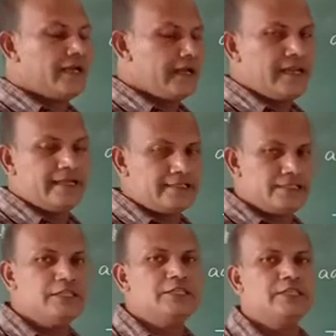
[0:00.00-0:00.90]
As
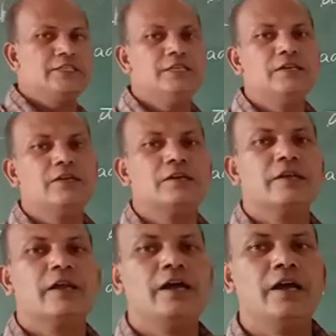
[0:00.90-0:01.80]
he
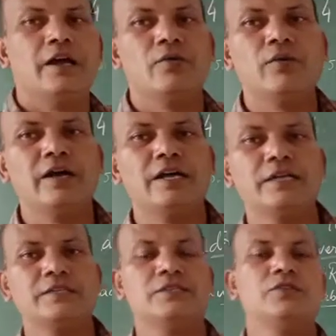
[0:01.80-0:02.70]

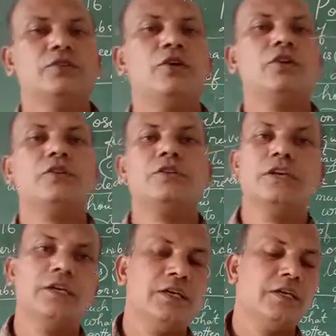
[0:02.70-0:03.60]
was not,
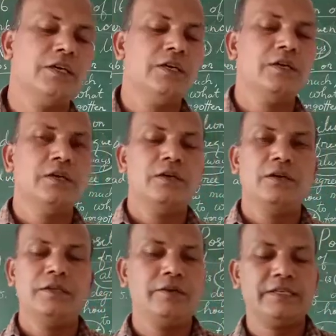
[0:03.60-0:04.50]

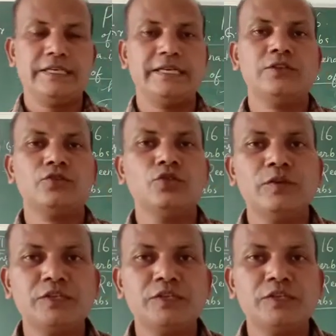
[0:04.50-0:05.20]
he was getting too much